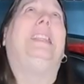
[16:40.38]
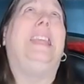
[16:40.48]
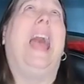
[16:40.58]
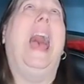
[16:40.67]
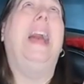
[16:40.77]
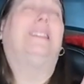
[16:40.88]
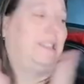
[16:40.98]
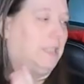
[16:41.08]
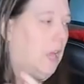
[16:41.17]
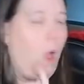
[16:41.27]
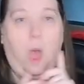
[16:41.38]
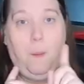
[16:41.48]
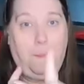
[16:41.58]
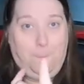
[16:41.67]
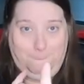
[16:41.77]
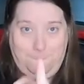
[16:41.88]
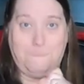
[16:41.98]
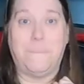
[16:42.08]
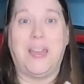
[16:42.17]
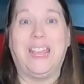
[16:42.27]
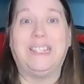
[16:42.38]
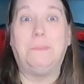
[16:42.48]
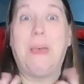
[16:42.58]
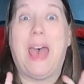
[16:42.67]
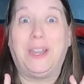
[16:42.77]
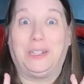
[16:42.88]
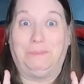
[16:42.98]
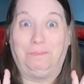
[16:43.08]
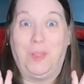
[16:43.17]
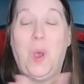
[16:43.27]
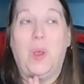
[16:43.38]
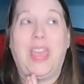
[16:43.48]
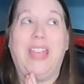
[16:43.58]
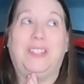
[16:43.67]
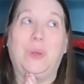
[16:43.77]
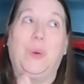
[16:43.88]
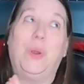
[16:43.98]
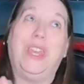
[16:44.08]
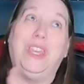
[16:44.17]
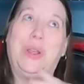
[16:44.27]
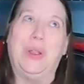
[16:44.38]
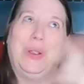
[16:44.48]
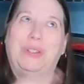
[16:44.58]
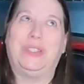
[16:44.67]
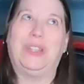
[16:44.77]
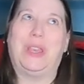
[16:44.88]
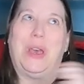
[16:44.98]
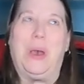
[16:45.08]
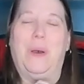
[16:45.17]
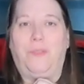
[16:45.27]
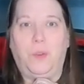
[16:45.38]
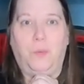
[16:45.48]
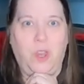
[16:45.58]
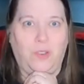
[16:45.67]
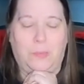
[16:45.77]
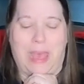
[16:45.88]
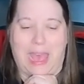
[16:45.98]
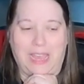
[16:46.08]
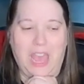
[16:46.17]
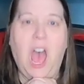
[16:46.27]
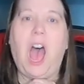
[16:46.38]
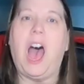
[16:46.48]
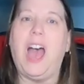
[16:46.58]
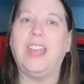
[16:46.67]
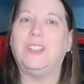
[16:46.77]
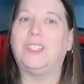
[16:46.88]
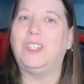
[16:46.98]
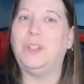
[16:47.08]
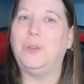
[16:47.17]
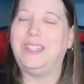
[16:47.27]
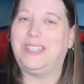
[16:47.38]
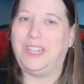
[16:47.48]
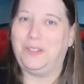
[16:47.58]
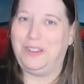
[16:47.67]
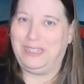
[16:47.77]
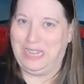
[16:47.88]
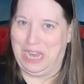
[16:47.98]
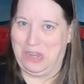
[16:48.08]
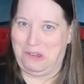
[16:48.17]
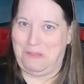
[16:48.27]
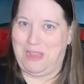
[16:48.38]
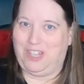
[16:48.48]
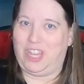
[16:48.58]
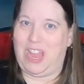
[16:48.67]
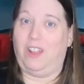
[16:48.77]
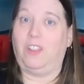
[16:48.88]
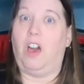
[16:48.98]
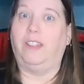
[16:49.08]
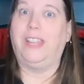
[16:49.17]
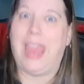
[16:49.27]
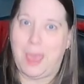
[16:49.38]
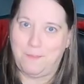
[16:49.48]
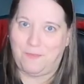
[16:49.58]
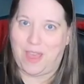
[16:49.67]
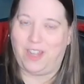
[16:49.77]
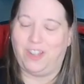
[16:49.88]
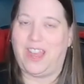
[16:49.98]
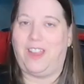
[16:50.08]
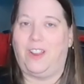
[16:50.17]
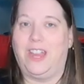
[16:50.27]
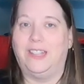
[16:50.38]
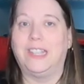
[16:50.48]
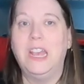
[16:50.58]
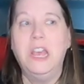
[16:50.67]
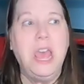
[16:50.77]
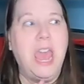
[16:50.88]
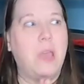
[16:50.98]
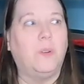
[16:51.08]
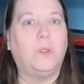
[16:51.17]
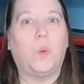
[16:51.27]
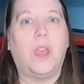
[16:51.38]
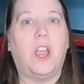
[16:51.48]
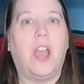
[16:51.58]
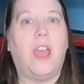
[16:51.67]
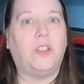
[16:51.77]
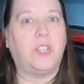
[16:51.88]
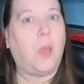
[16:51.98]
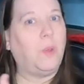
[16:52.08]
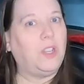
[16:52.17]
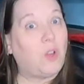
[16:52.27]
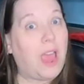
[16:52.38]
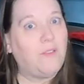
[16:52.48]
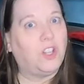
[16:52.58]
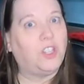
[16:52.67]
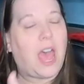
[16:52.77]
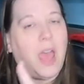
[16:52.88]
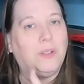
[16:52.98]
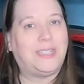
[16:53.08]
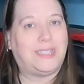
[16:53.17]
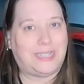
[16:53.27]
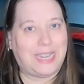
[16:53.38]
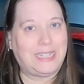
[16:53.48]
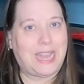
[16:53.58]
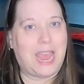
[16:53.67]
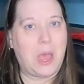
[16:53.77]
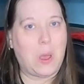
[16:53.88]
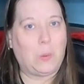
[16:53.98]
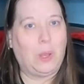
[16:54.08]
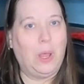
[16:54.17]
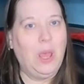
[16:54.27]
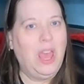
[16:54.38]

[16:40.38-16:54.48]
Yes, but it gets better. Okay, so years ago, a few years back, I used to do a series here on my channel called Campfire Diaries. It was where every time we traveled, I would sit down